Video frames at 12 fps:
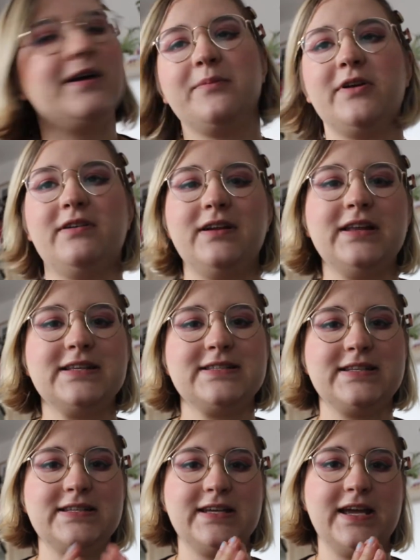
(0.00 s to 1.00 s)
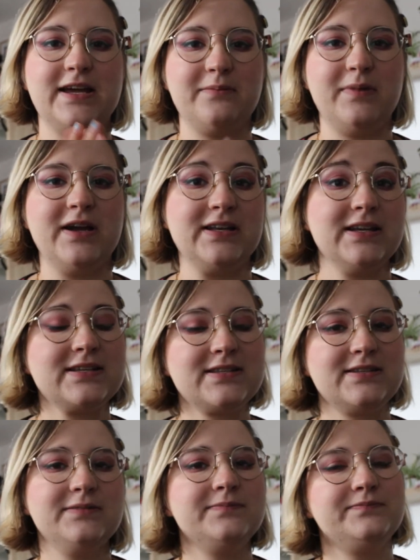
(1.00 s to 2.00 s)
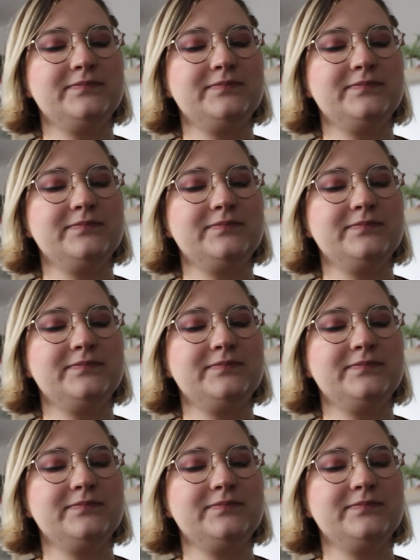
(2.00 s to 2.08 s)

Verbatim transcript: I'm currently sitting at my desk.